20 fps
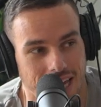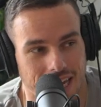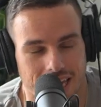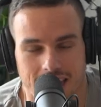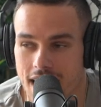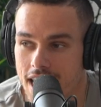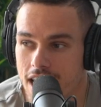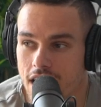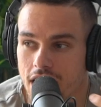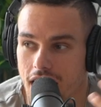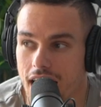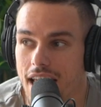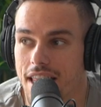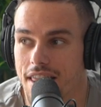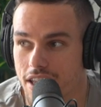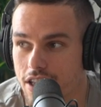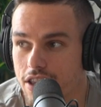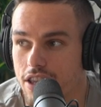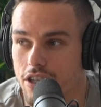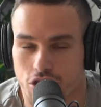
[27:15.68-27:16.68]
like
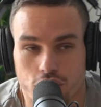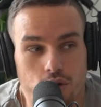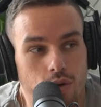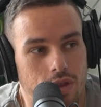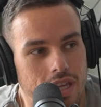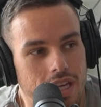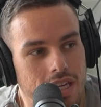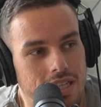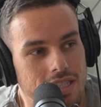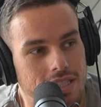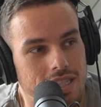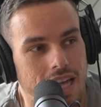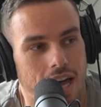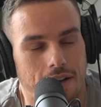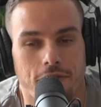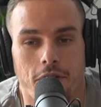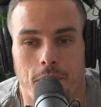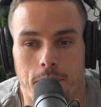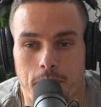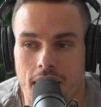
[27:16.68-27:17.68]
the, the truth is
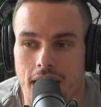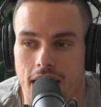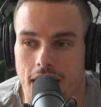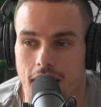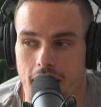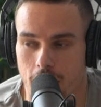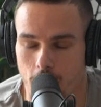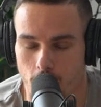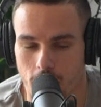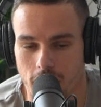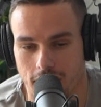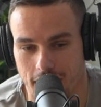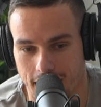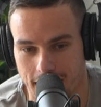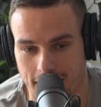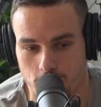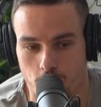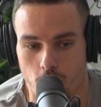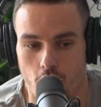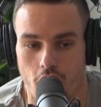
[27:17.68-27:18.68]
that for me, in order to
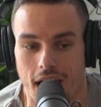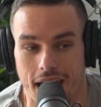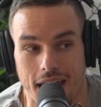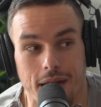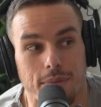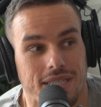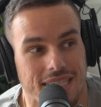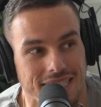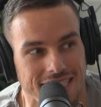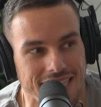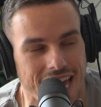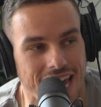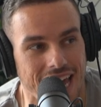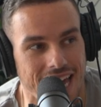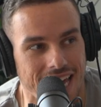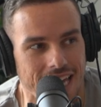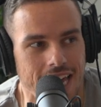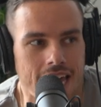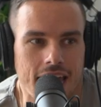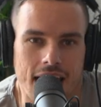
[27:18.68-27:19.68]
get to where I am
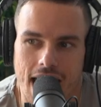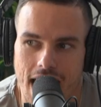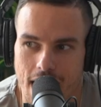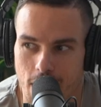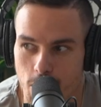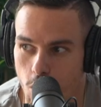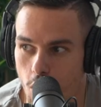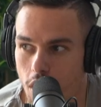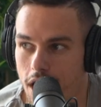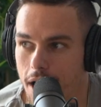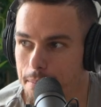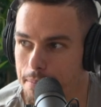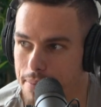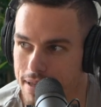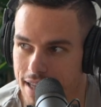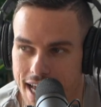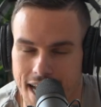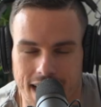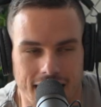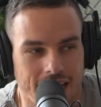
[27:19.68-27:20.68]
today and what I'm
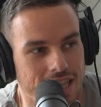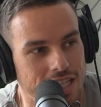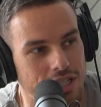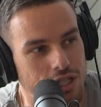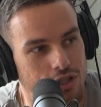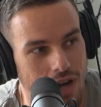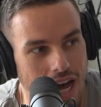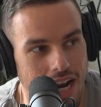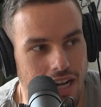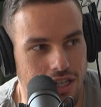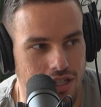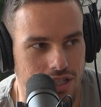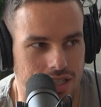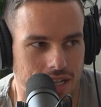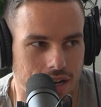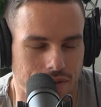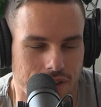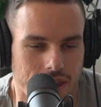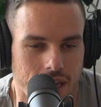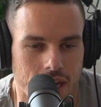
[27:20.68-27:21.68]
planning and the strategies
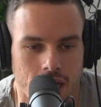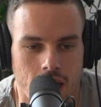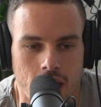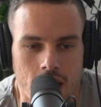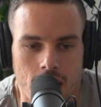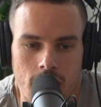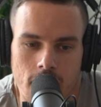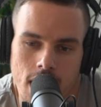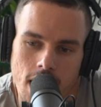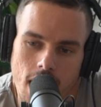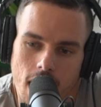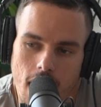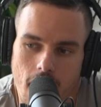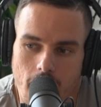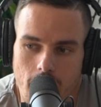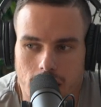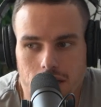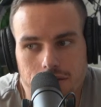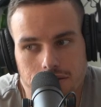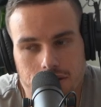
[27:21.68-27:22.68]
and everything,
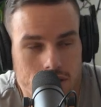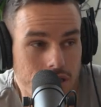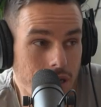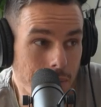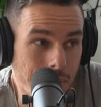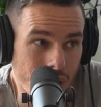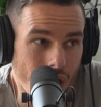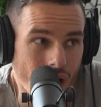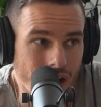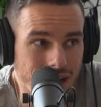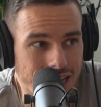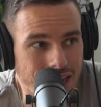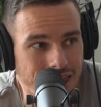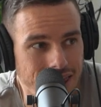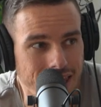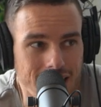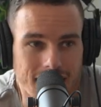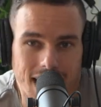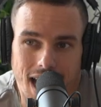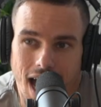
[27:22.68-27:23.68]
it, to be honest, I
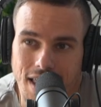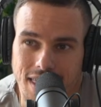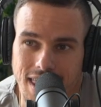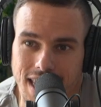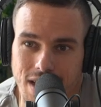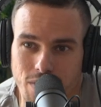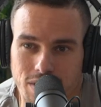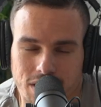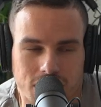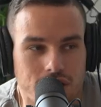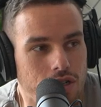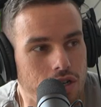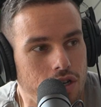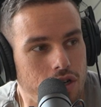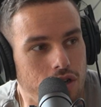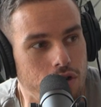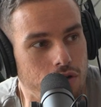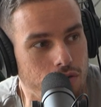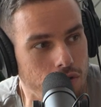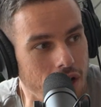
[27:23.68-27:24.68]
think I think it was the
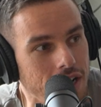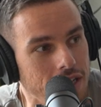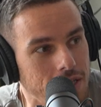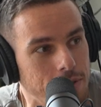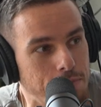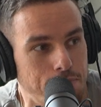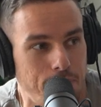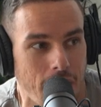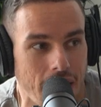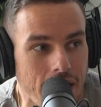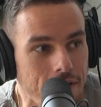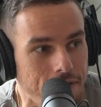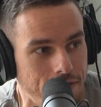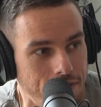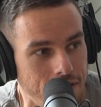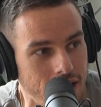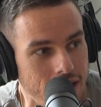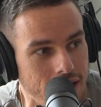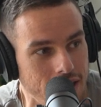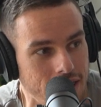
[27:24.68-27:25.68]
greatest
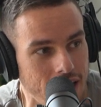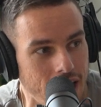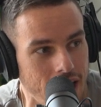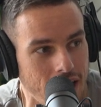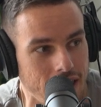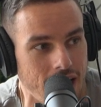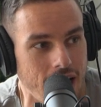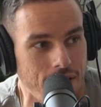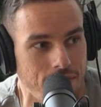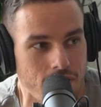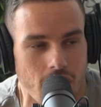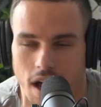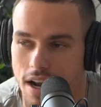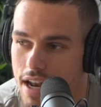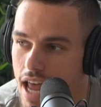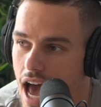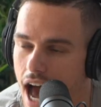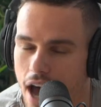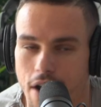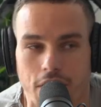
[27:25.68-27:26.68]
benefit that, that I've
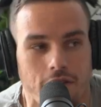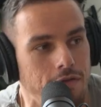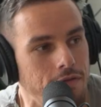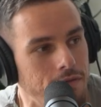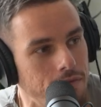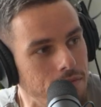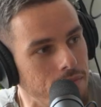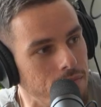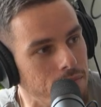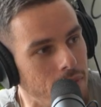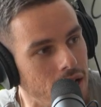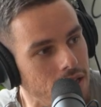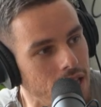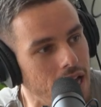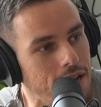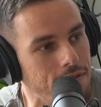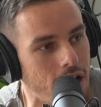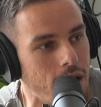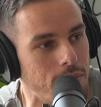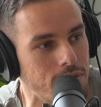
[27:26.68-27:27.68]
gotten out of my
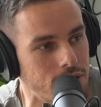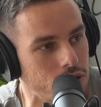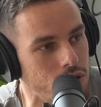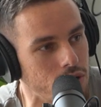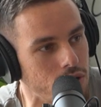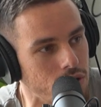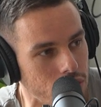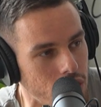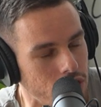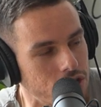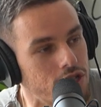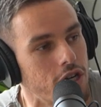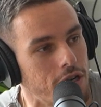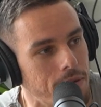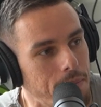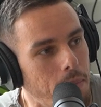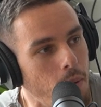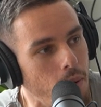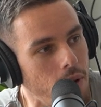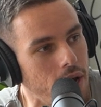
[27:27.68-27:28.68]
life up yeah. till a
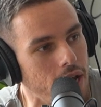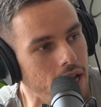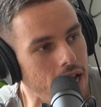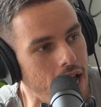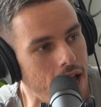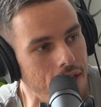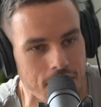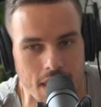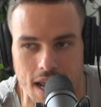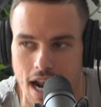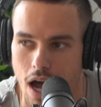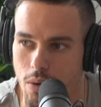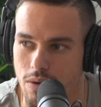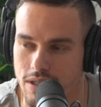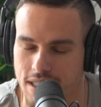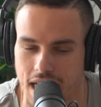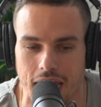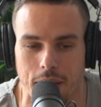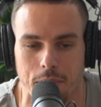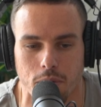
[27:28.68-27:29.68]
certain point, and then I
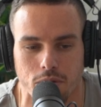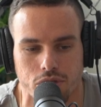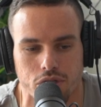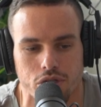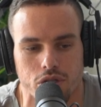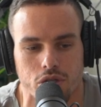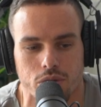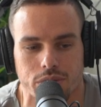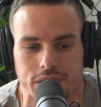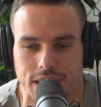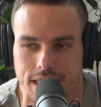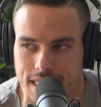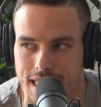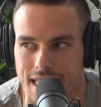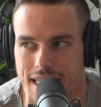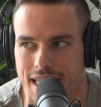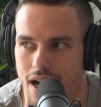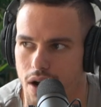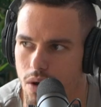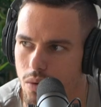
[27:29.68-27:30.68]
was able to
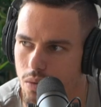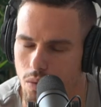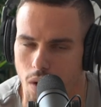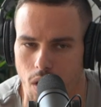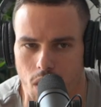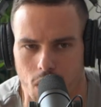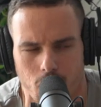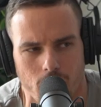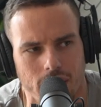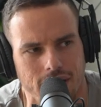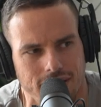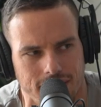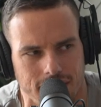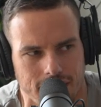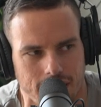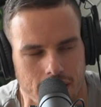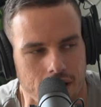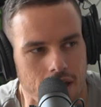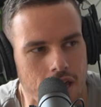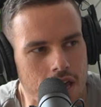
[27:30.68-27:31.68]
see that. Whoa, wait a
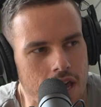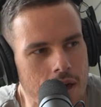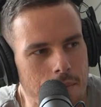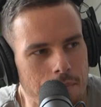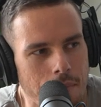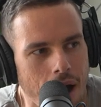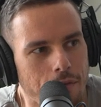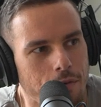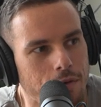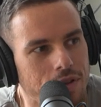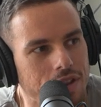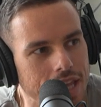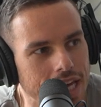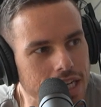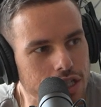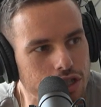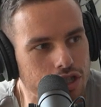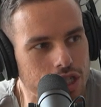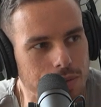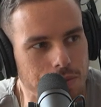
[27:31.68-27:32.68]
second, my
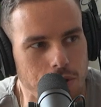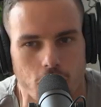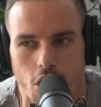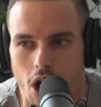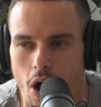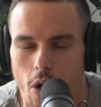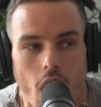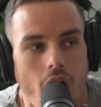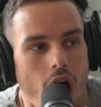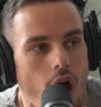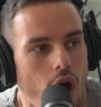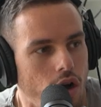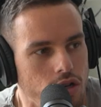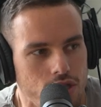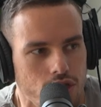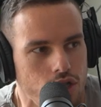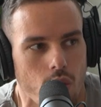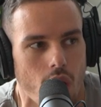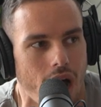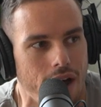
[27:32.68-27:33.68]
relationships are, are
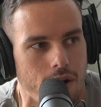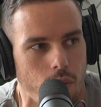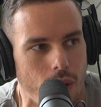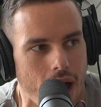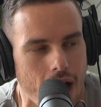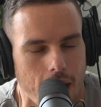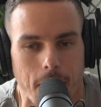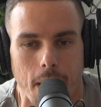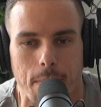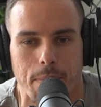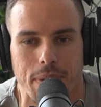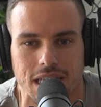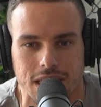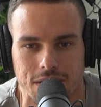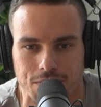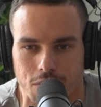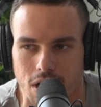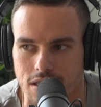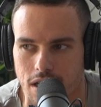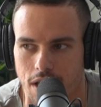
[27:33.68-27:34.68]
so out of whack. My
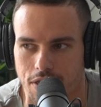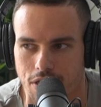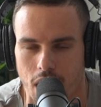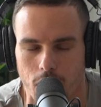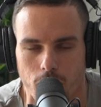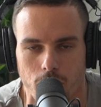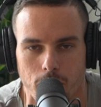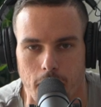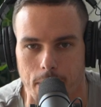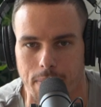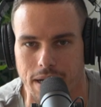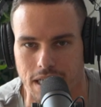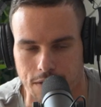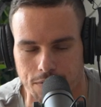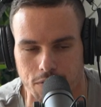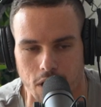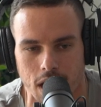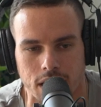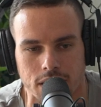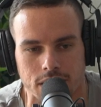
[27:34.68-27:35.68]
best friends, I thought were my best
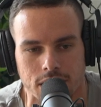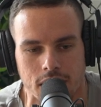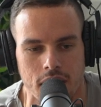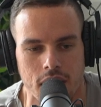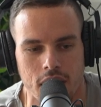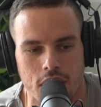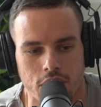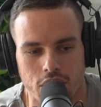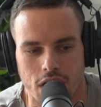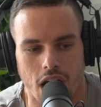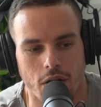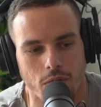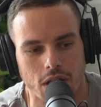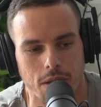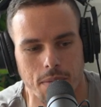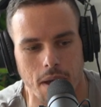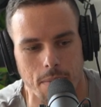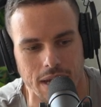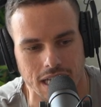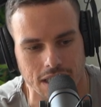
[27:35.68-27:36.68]
friends, they're not
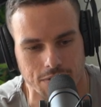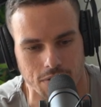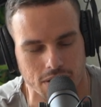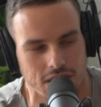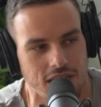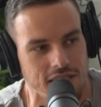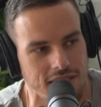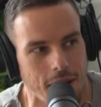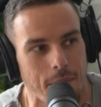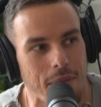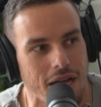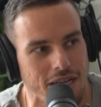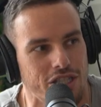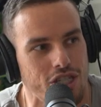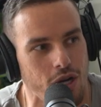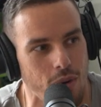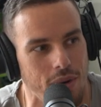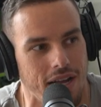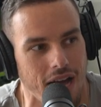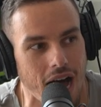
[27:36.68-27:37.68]
really my best friends because I'm not
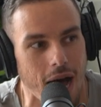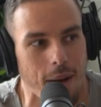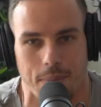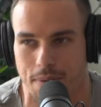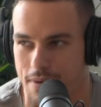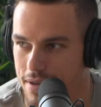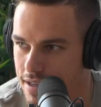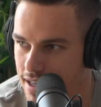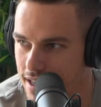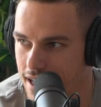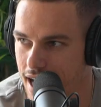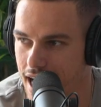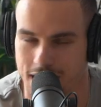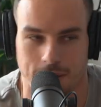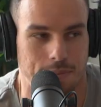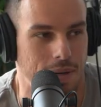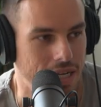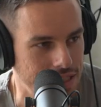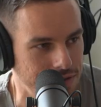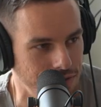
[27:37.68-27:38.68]
showing up as
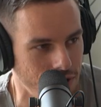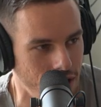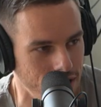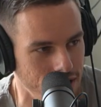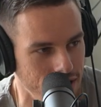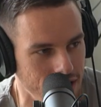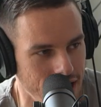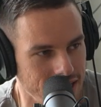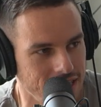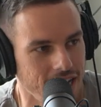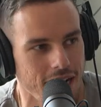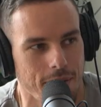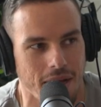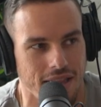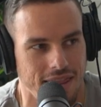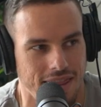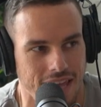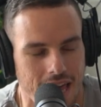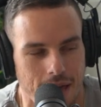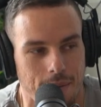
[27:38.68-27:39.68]
a best friend. Yeah. It's not
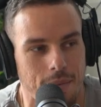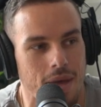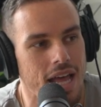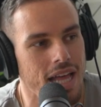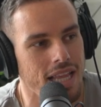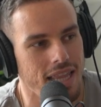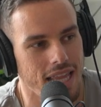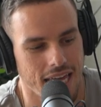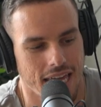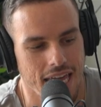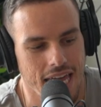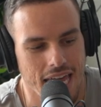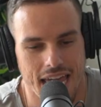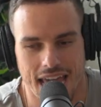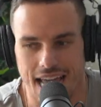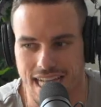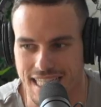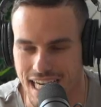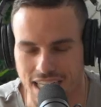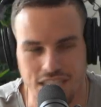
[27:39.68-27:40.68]
about them. Like
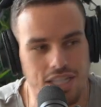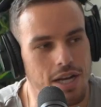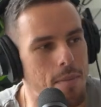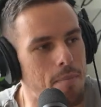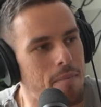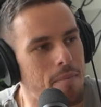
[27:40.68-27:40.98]
it's actually a